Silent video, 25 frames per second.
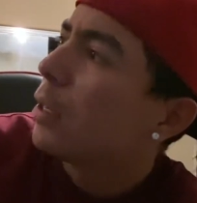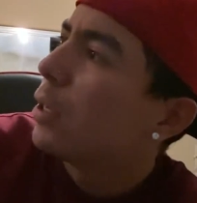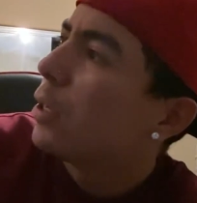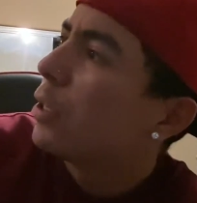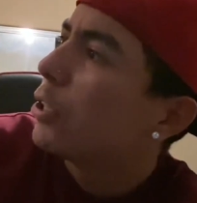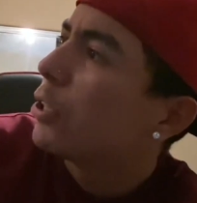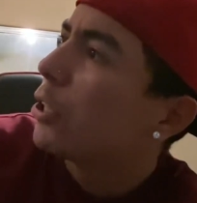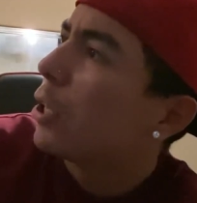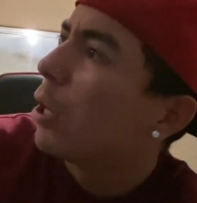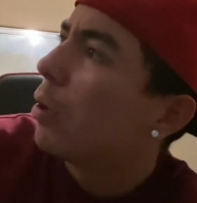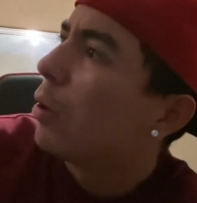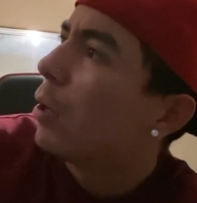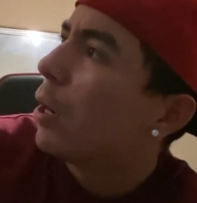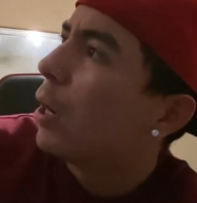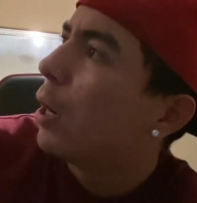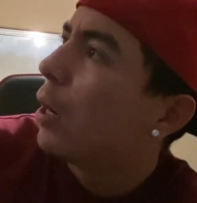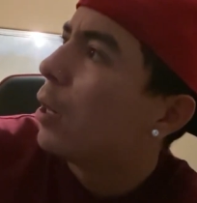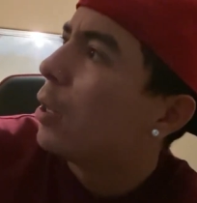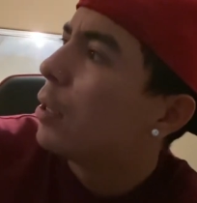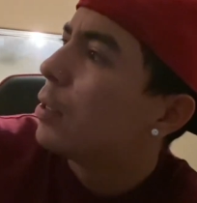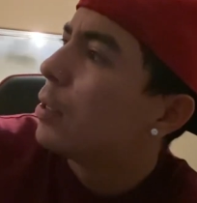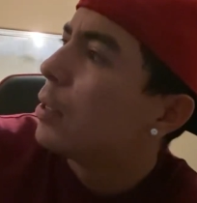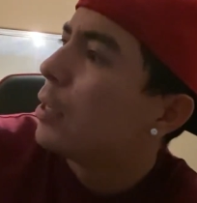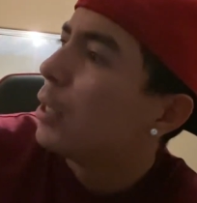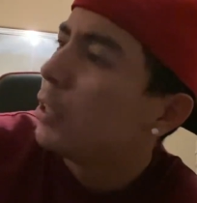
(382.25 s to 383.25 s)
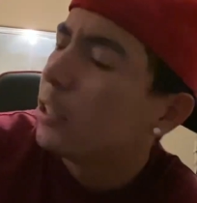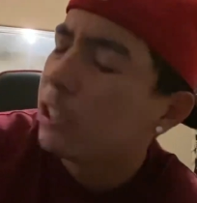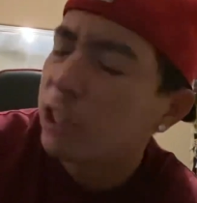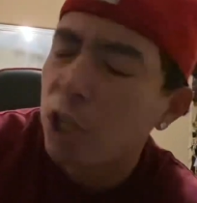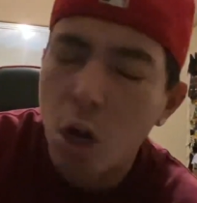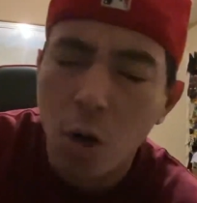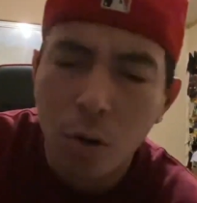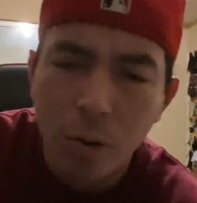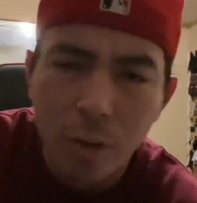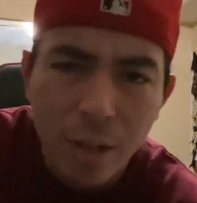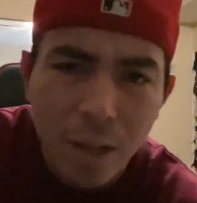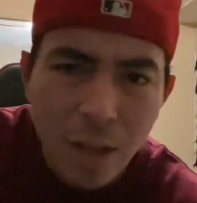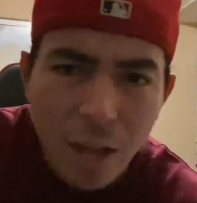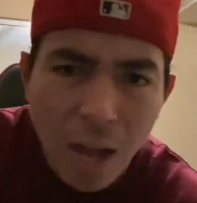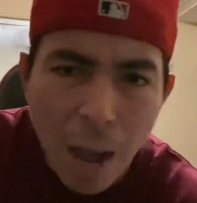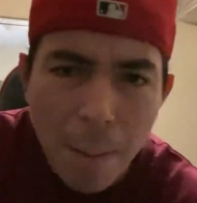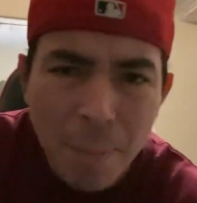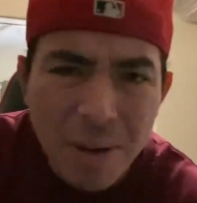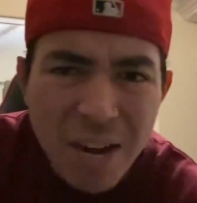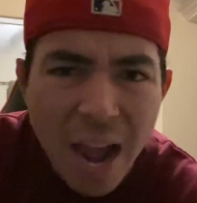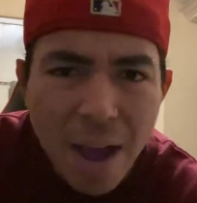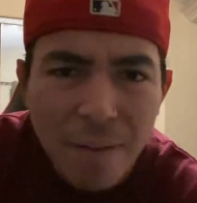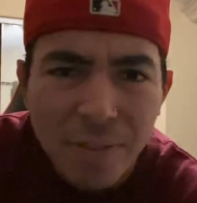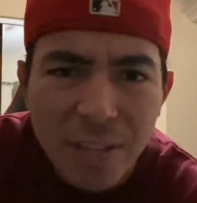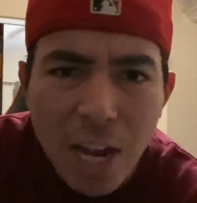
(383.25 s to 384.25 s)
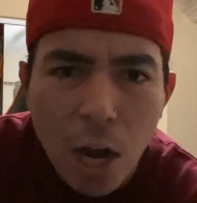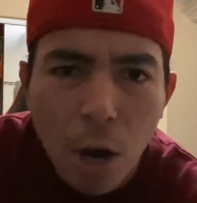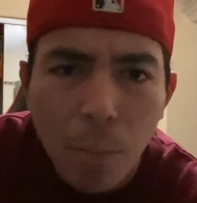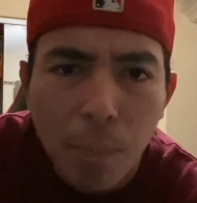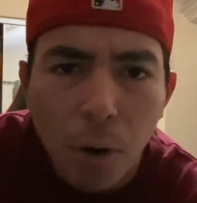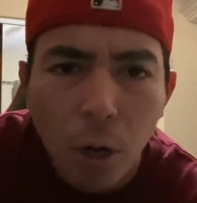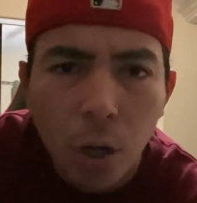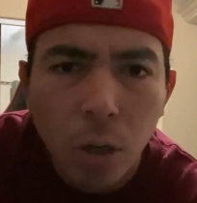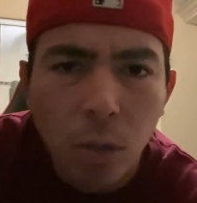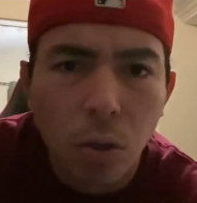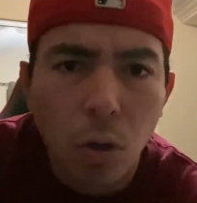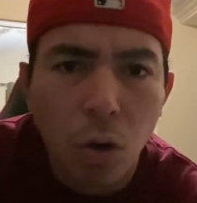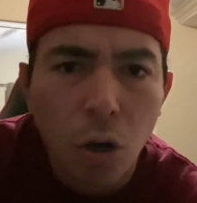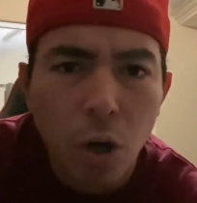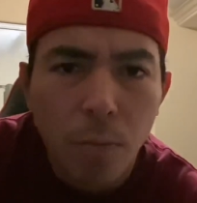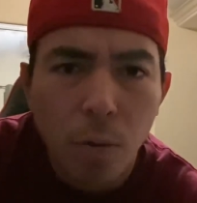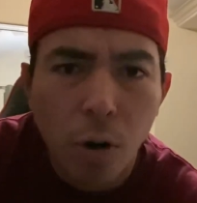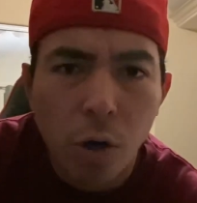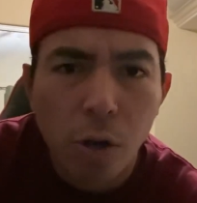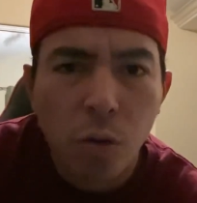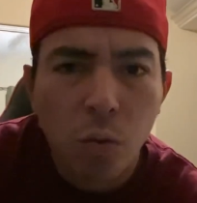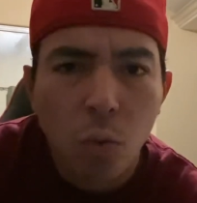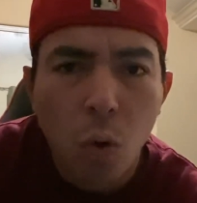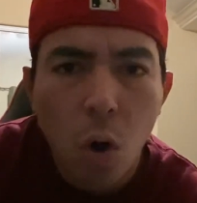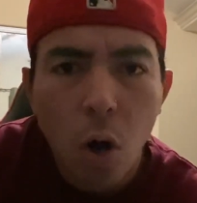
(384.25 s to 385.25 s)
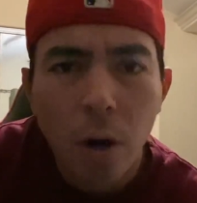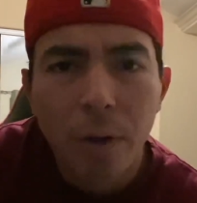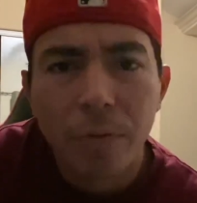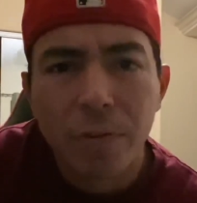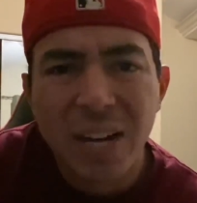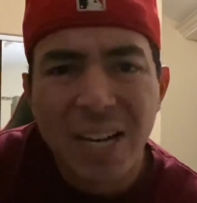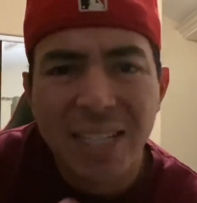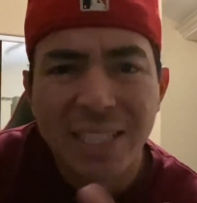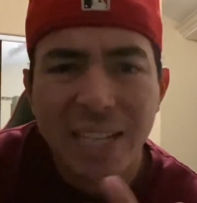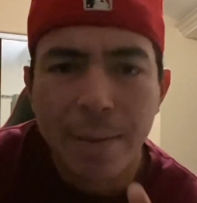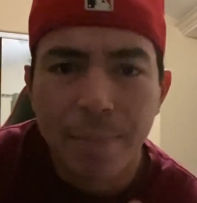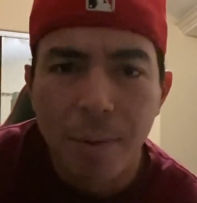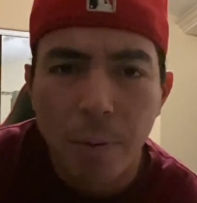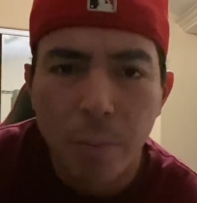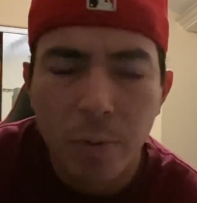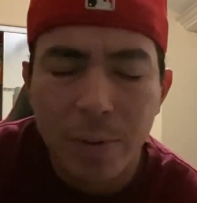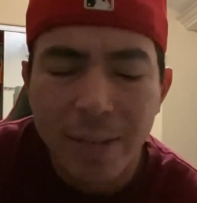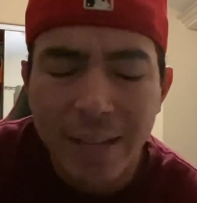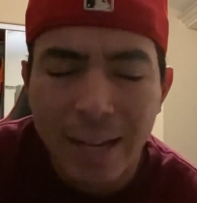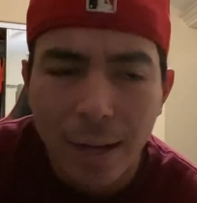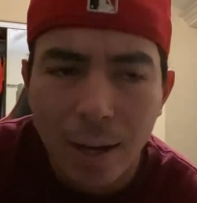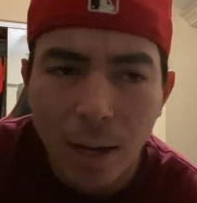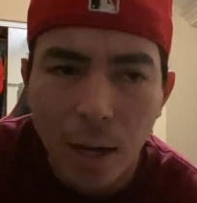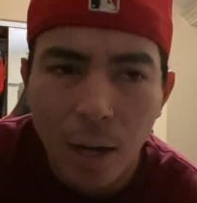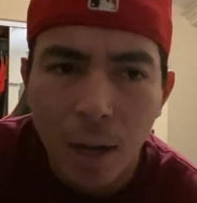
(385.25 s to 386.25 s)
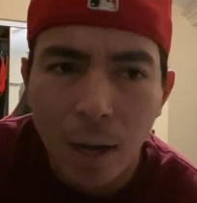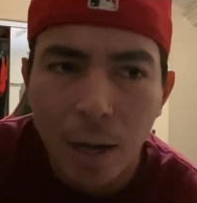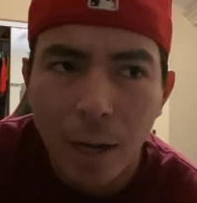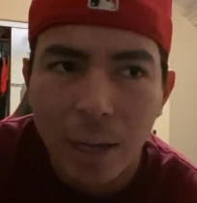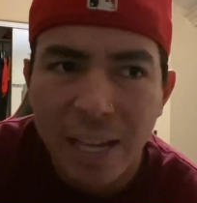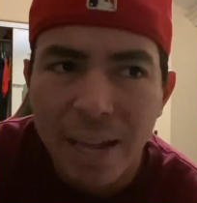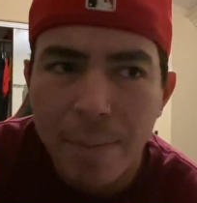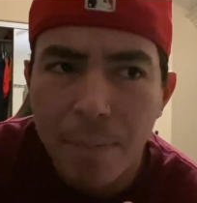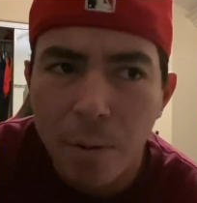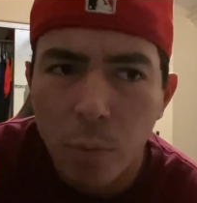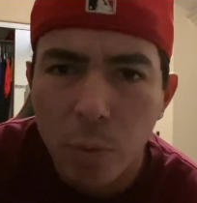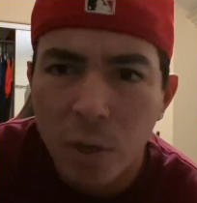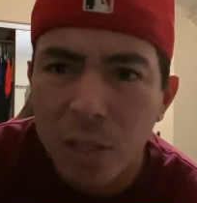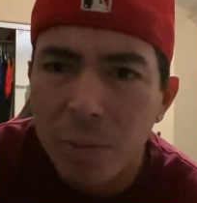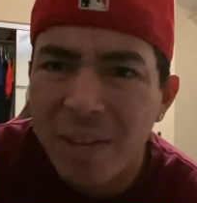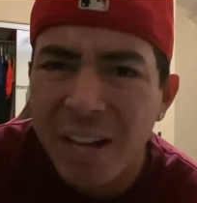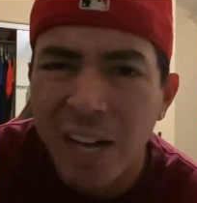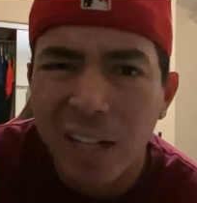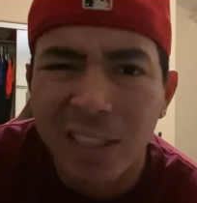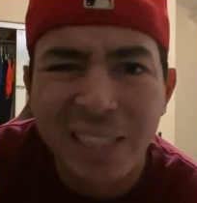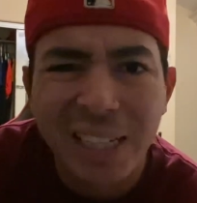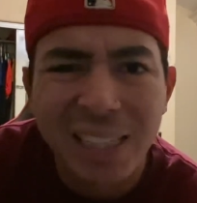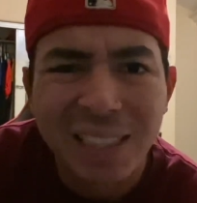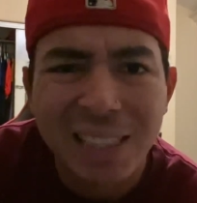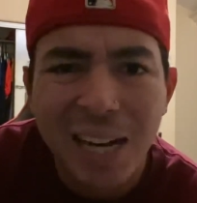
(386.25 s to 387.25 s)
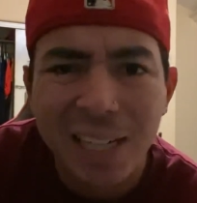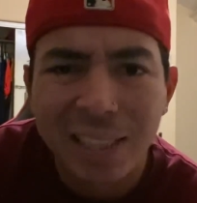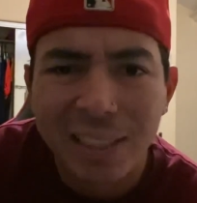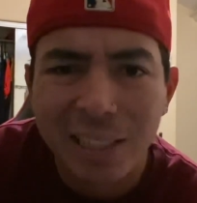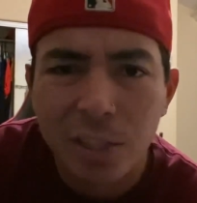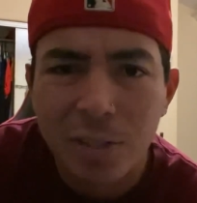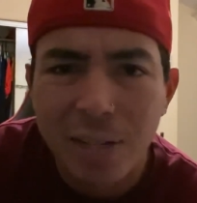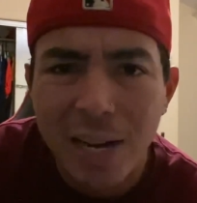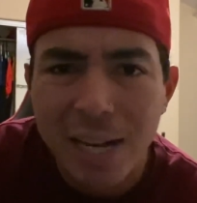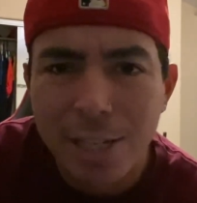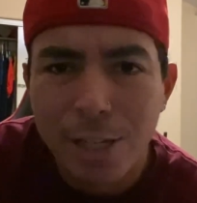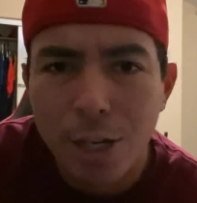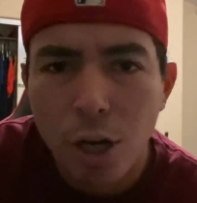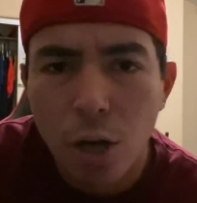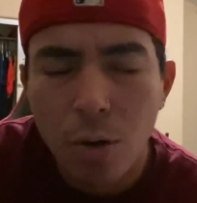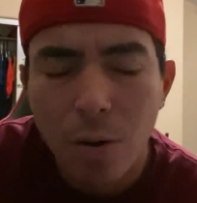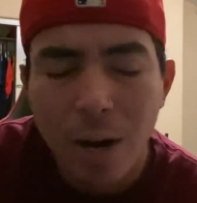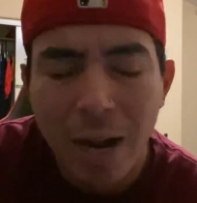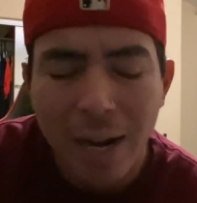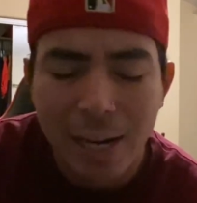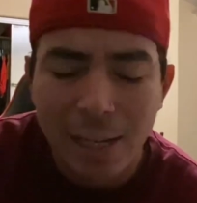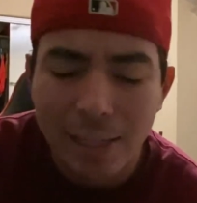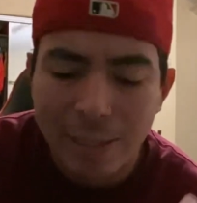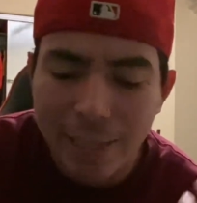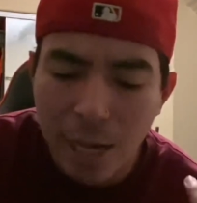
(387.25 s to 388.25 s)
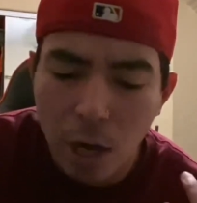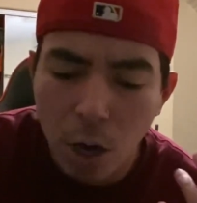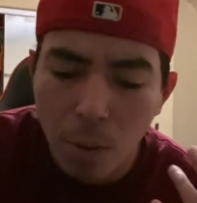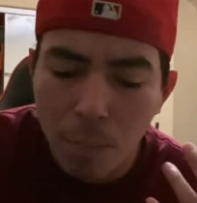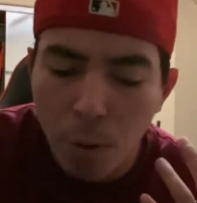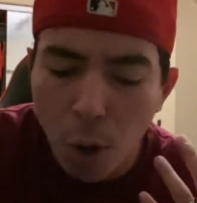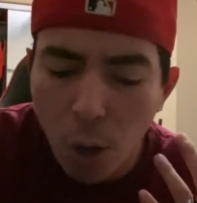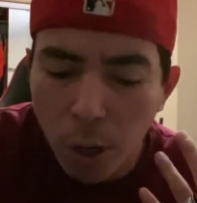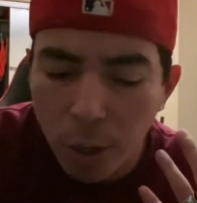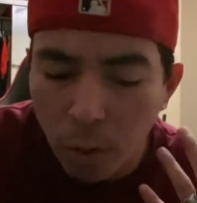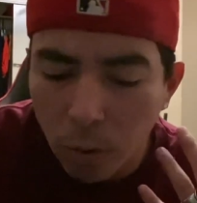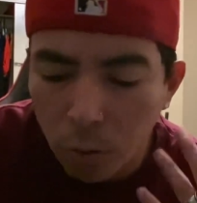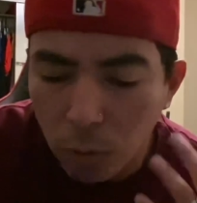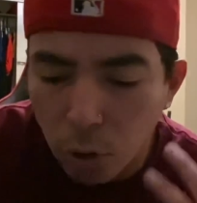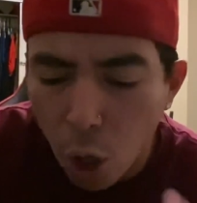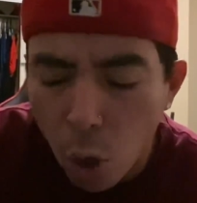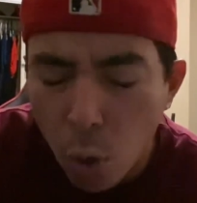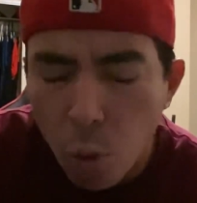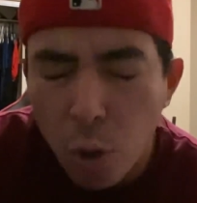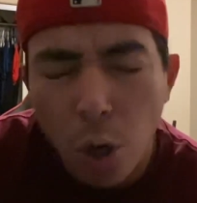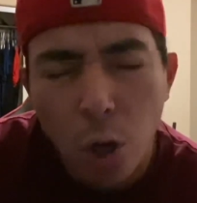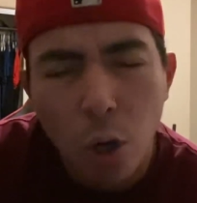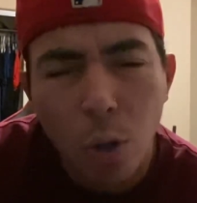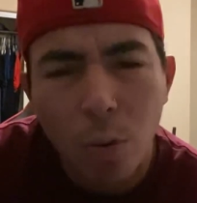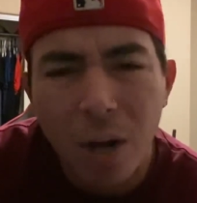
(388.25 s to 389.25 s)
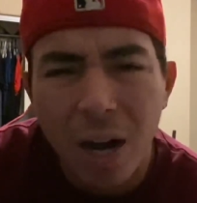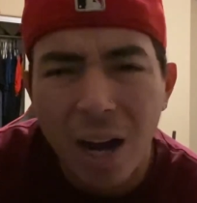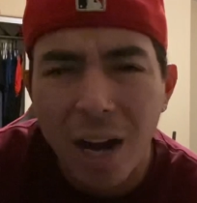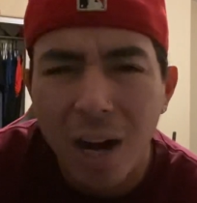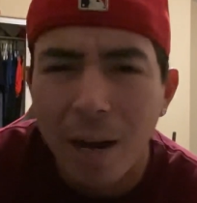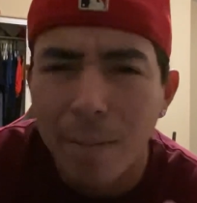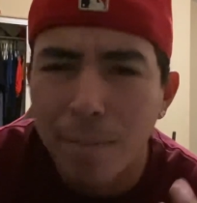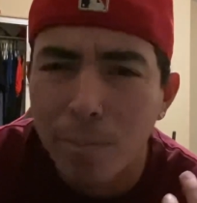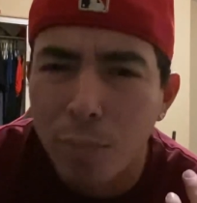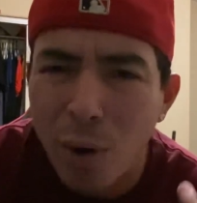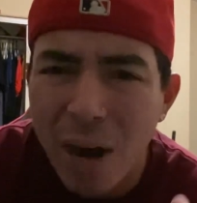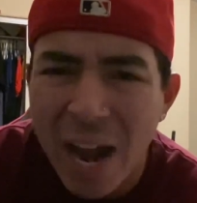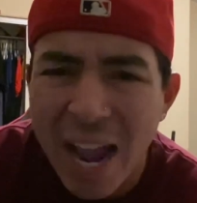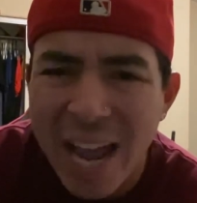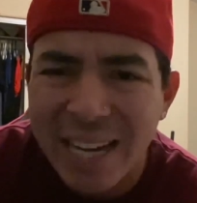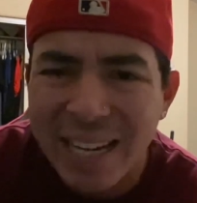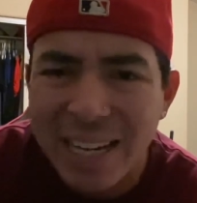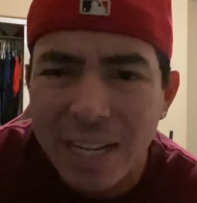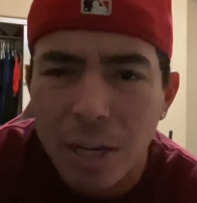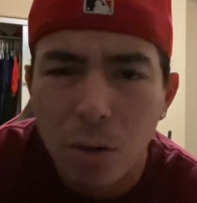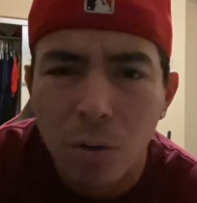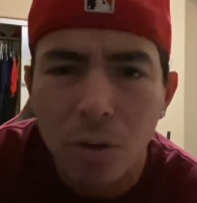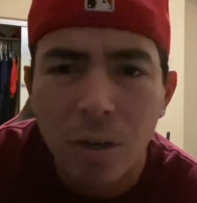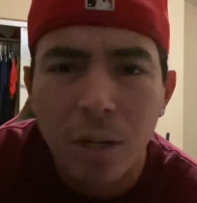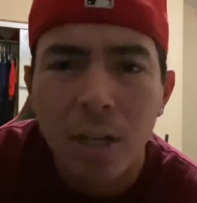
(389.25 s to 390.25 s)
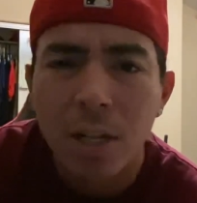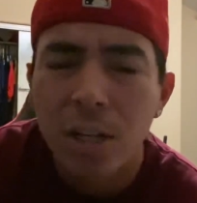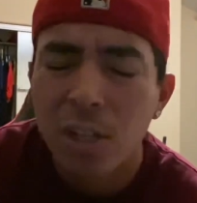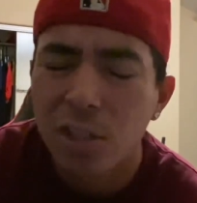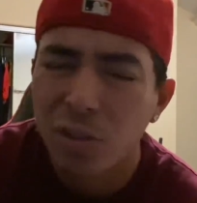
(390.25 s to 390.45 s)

So, yo, I'm gonna have the El Pollo Loco board on the wall. If you guys keep up with me on TikTok, then you guys know I got the El Pollo Loco brand deal.